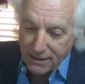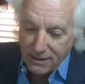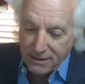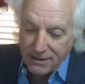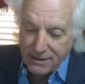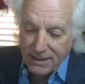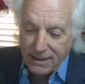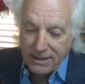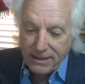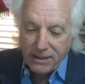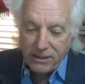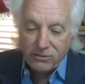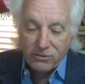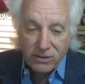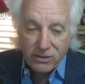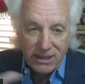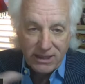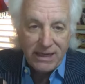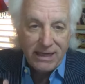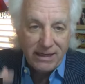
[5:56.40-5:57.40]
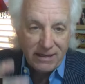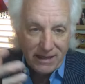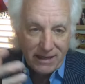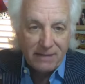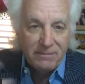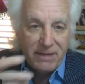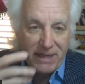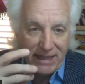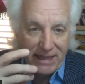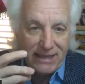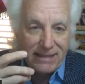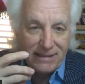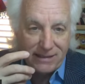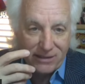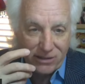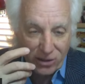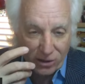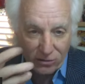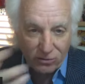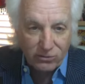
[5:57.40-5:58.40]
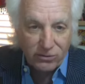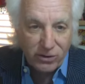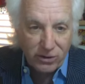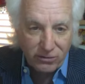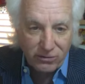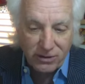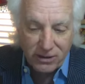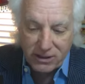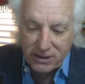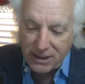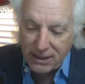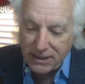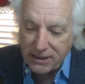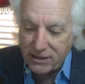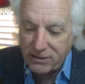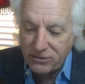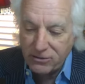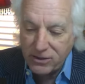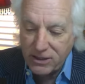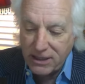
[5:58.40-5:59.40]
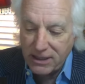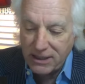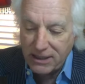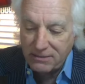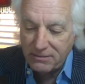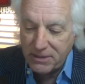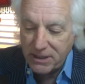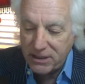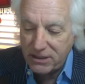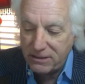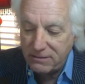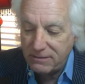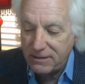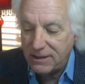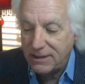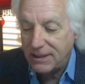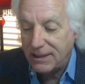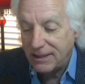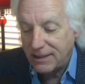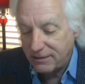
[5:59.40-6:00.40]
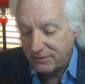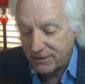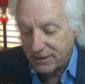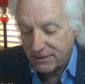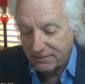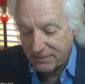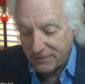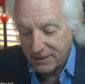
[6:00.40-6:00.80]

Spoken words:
the CEO's name. I mean, he told you the CEO's name. And anyway,